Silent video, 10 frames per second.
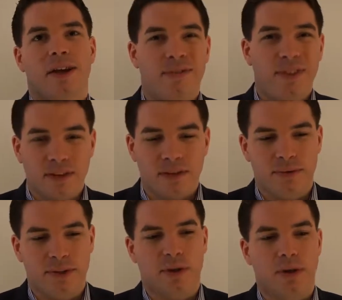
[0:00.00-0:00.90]

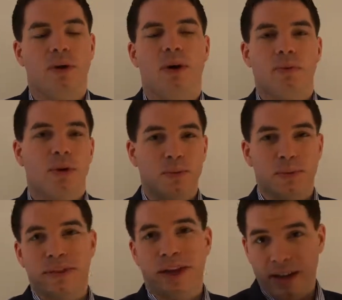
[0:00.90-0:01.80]
Effectively, though, we would
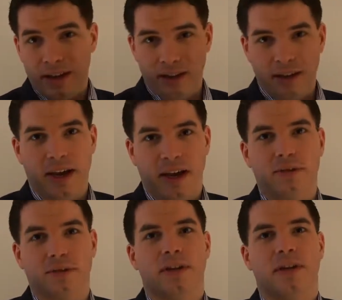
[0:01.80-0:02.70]
put that in the category